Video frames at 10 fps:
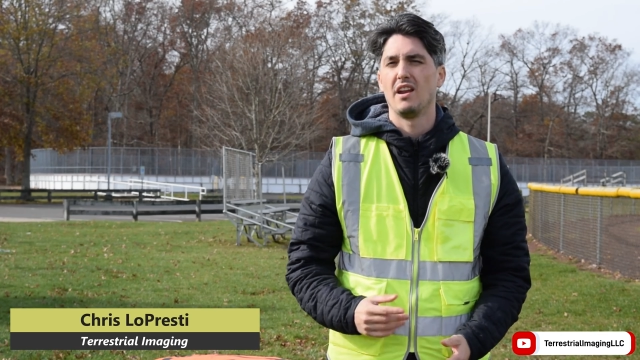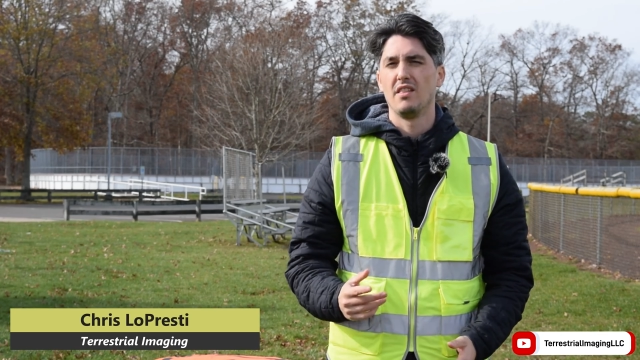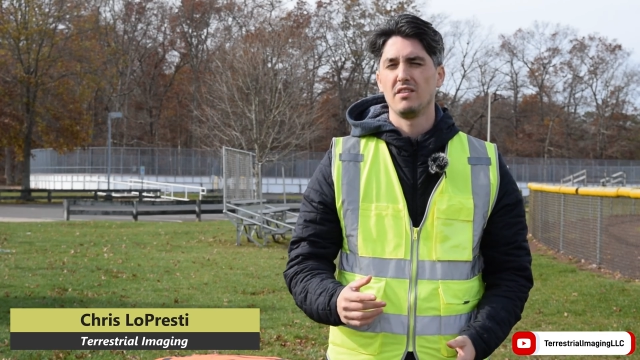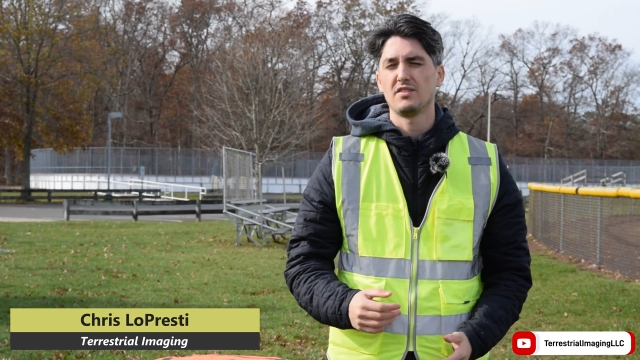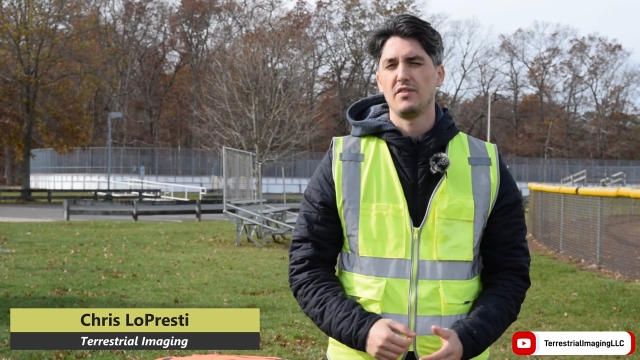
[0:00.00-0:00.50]
and in
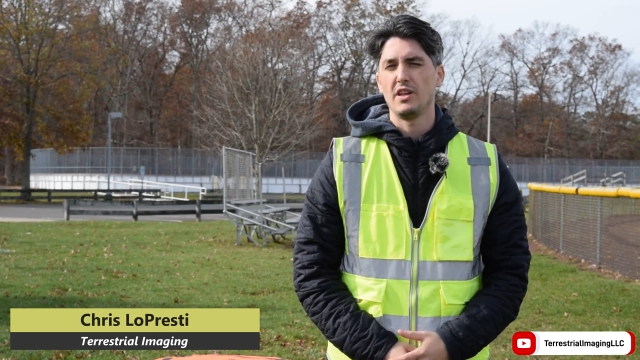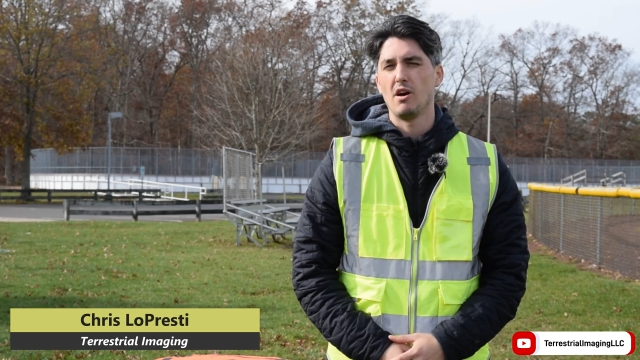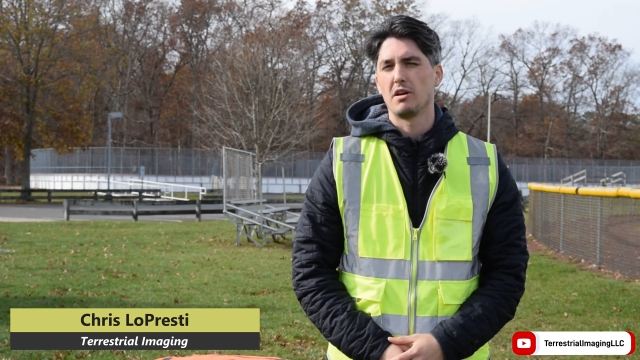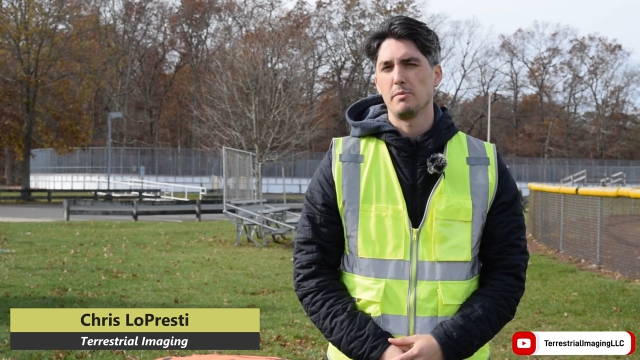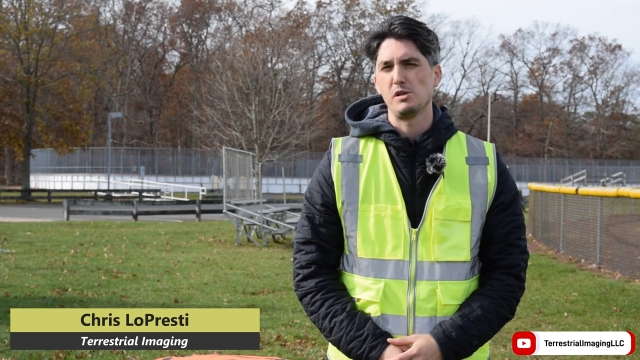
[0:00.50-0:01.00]
this video
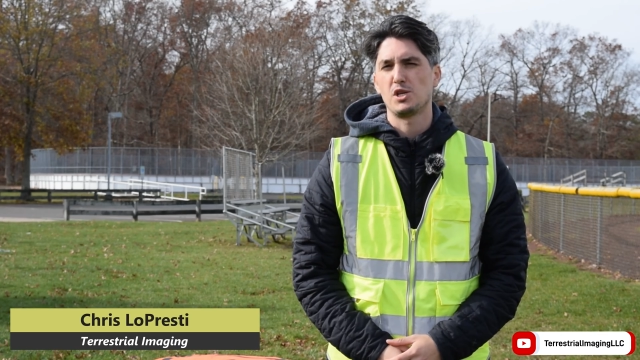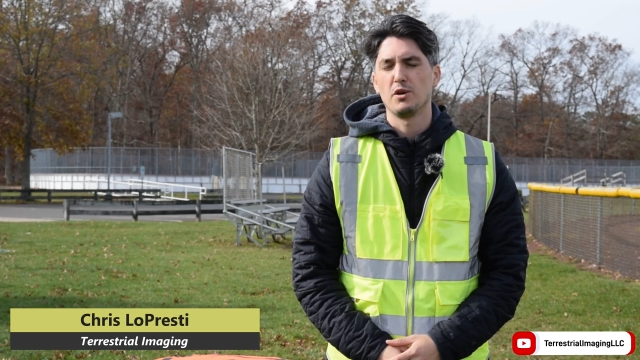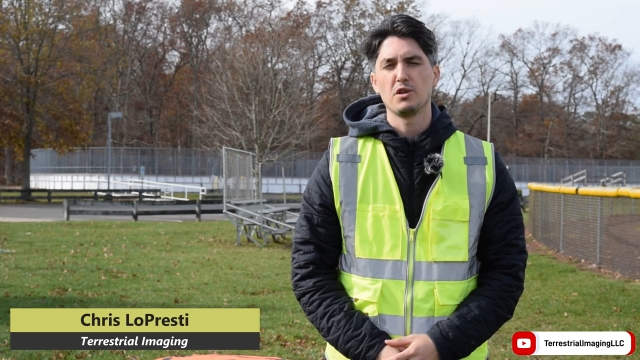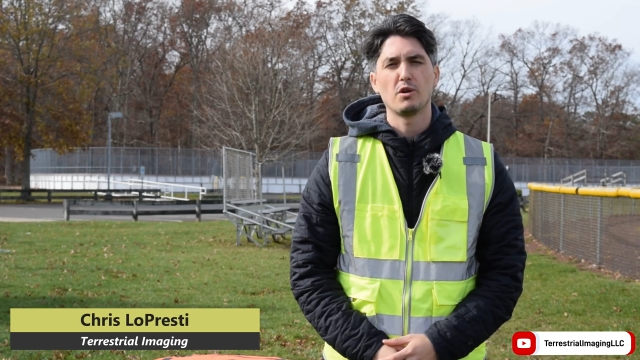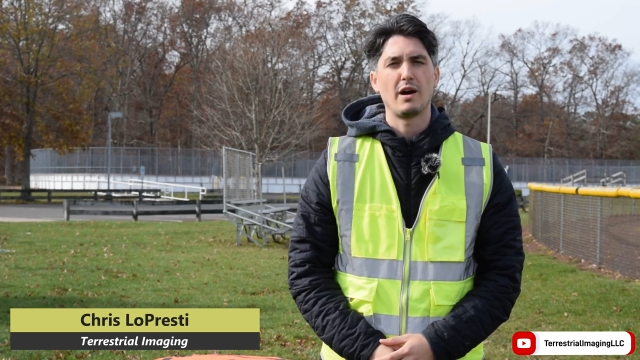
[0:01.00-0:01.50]
I'm going to be
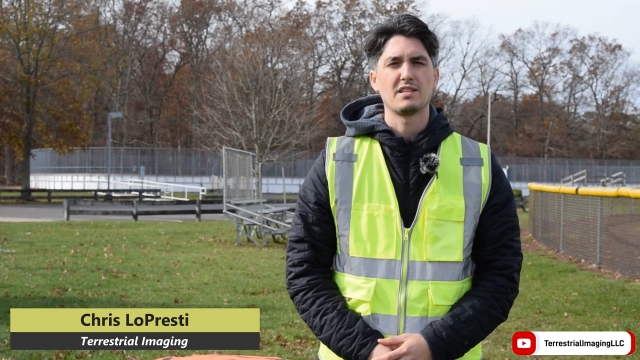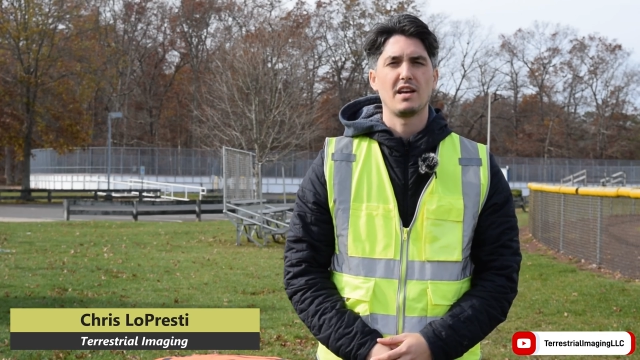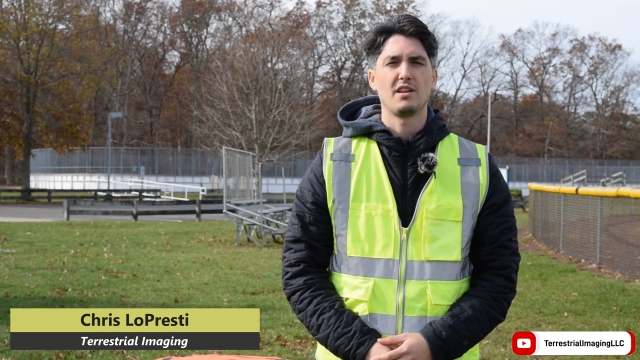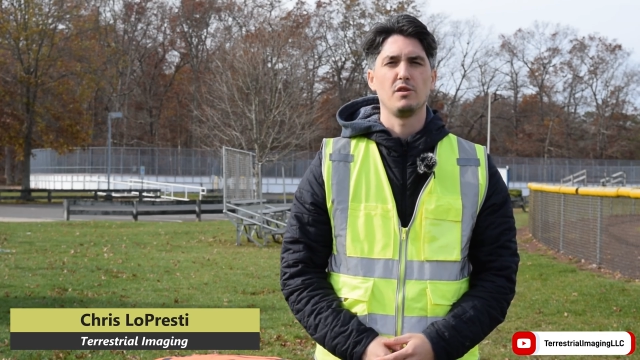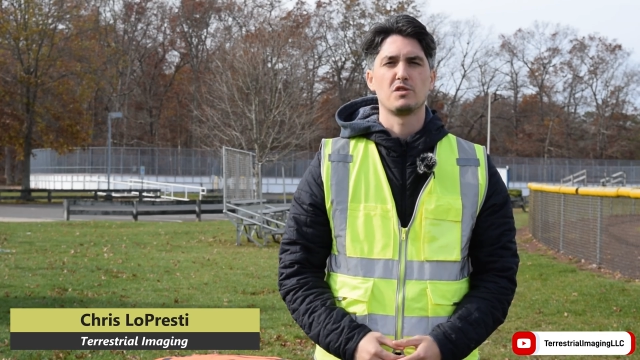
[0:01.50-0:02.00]
showing you guys how
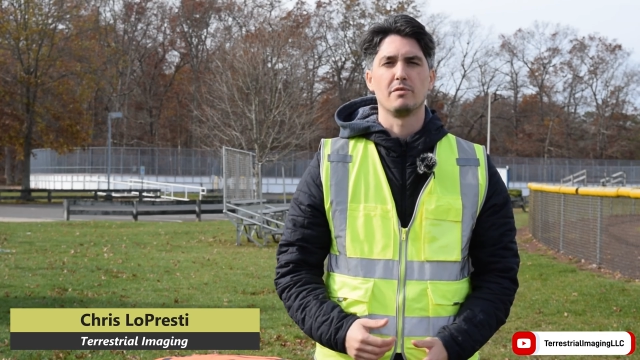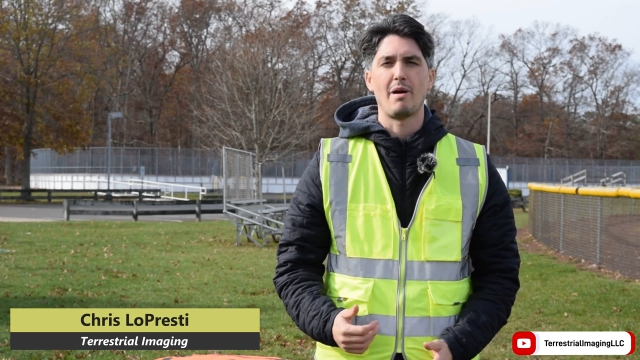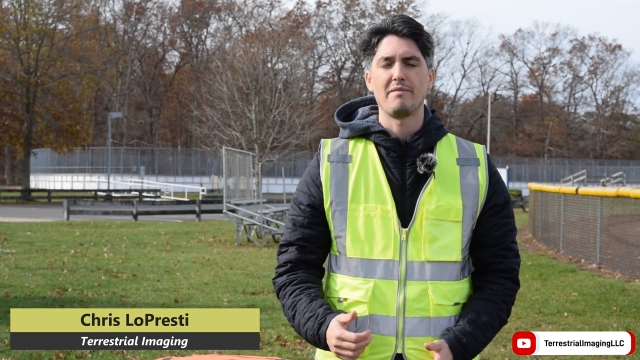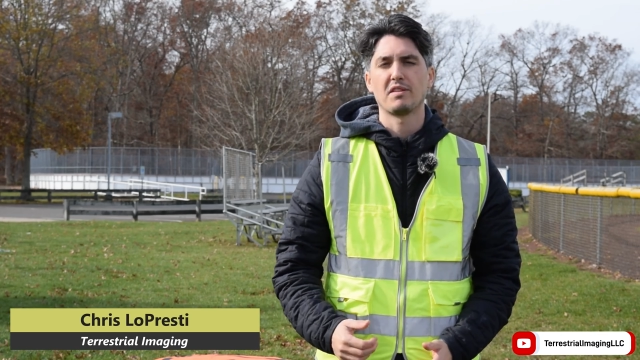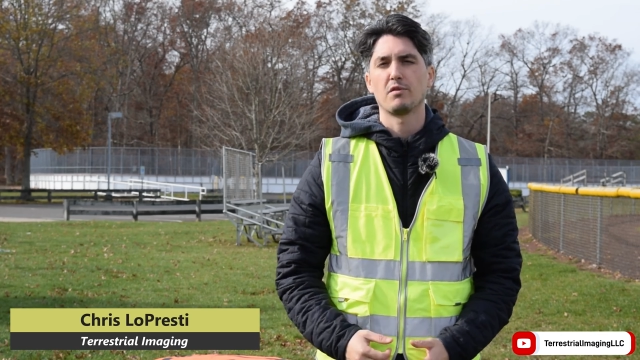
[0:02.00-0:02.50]
to use the
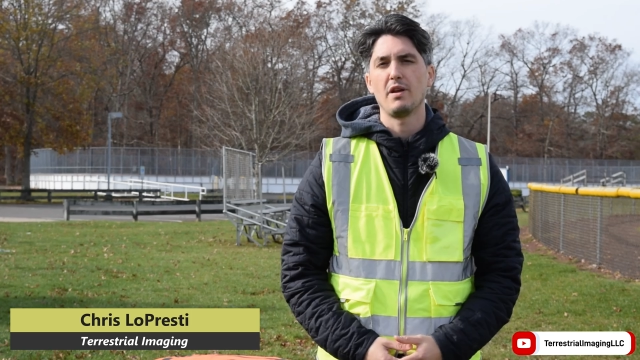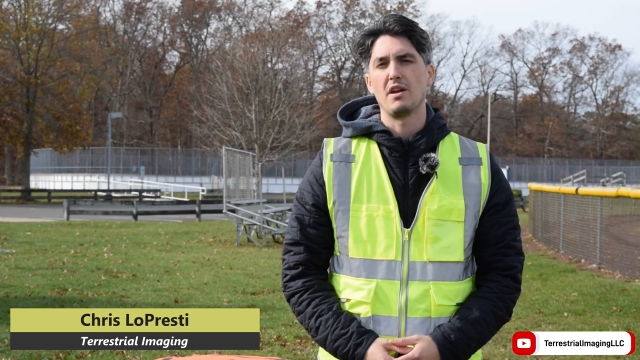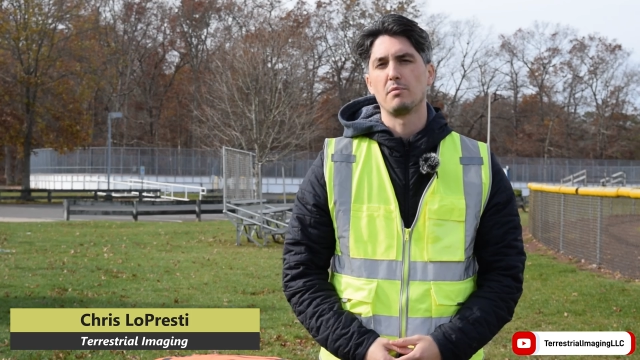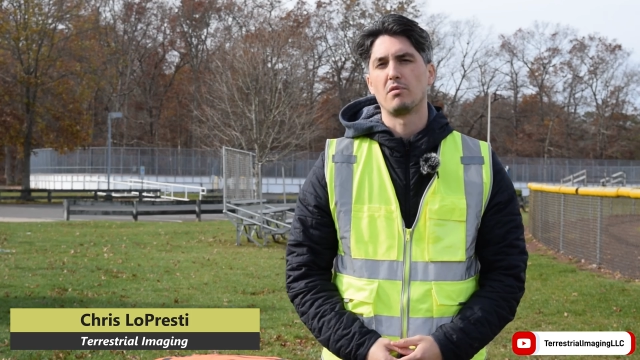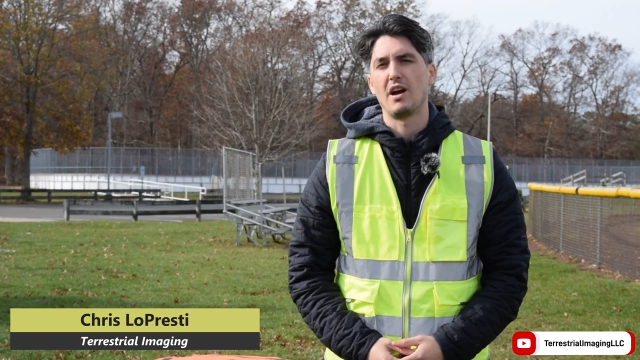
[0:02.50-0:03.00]
Mavic 3
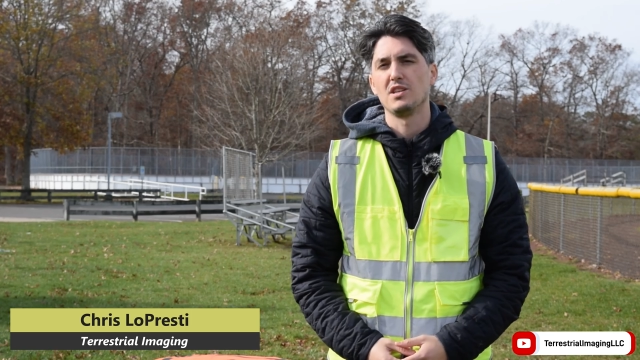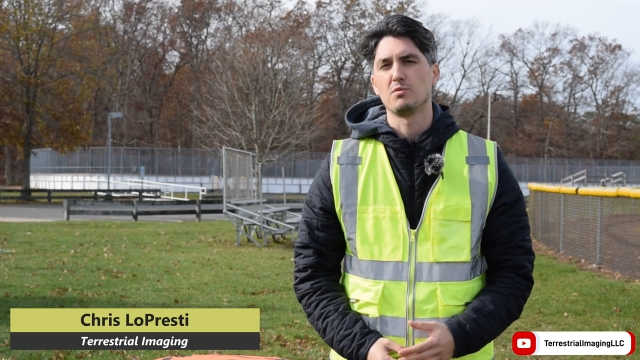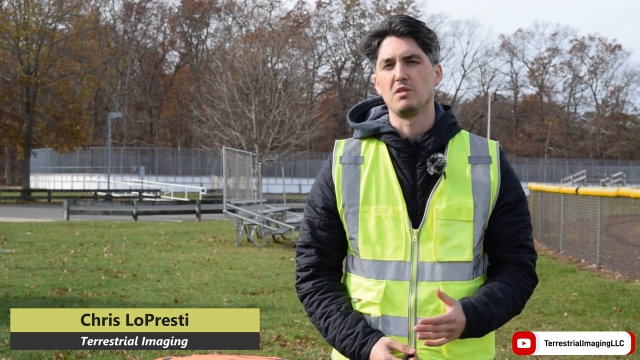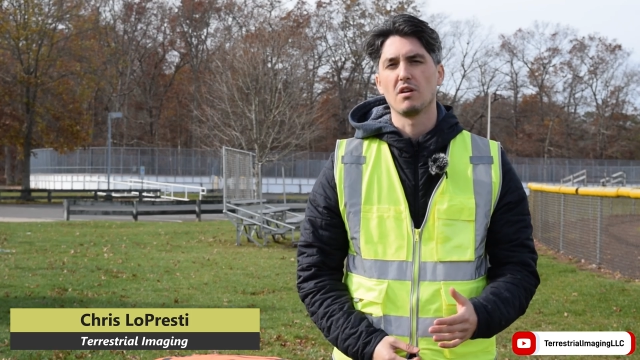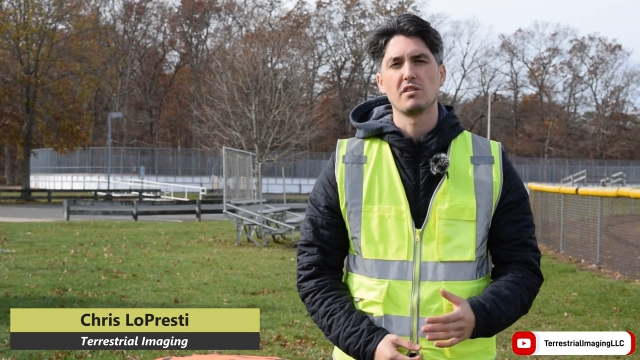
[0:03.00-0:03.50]
Enterprise
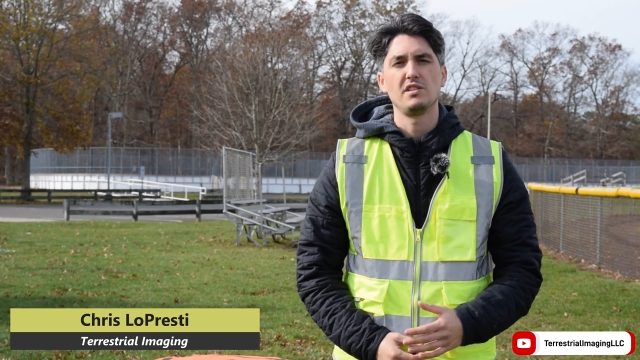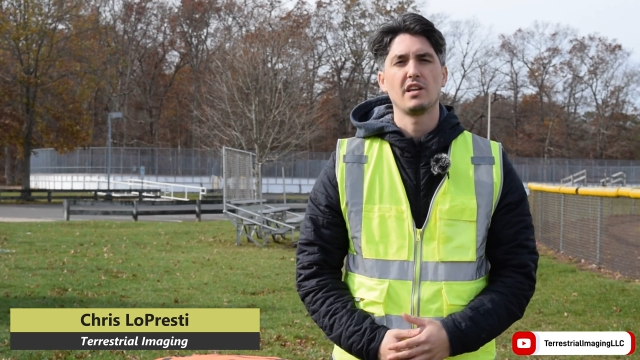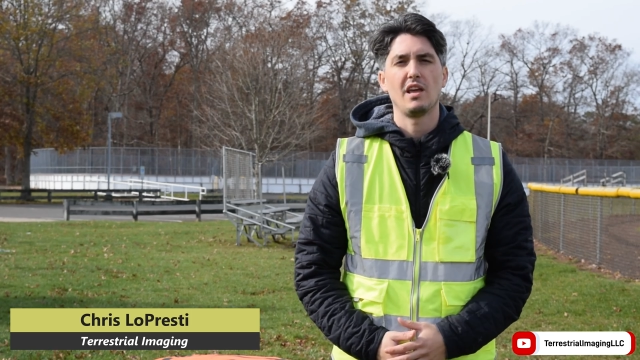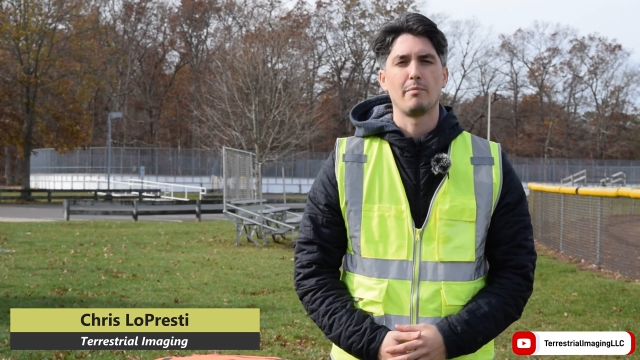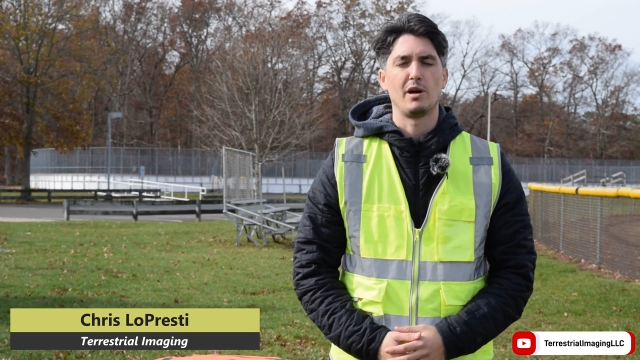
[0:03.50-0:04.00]
with the
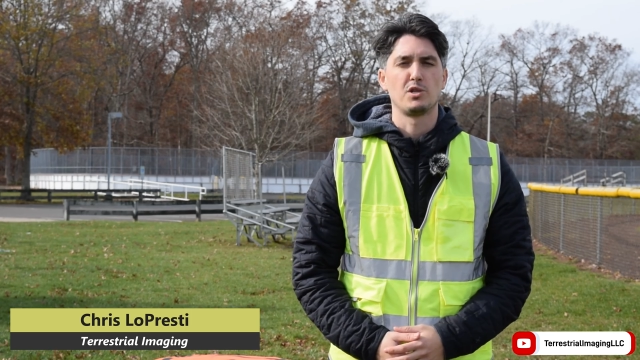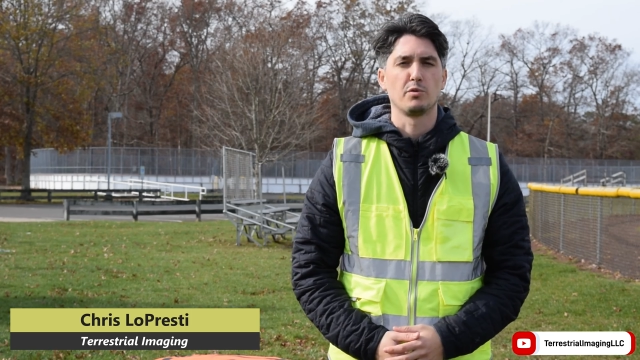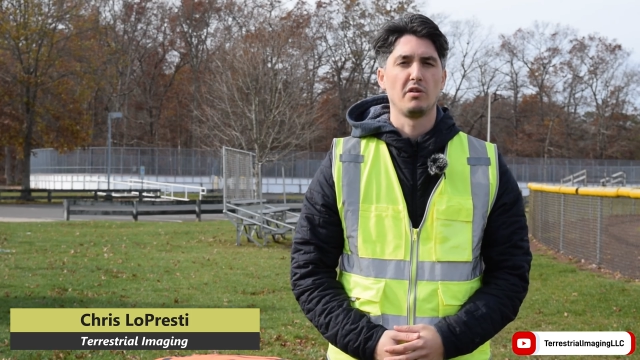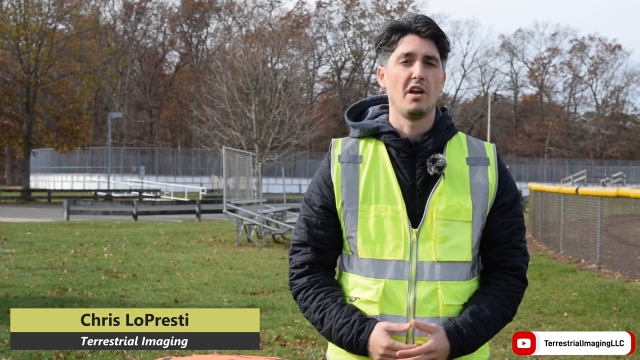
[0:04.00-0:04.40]
RTK module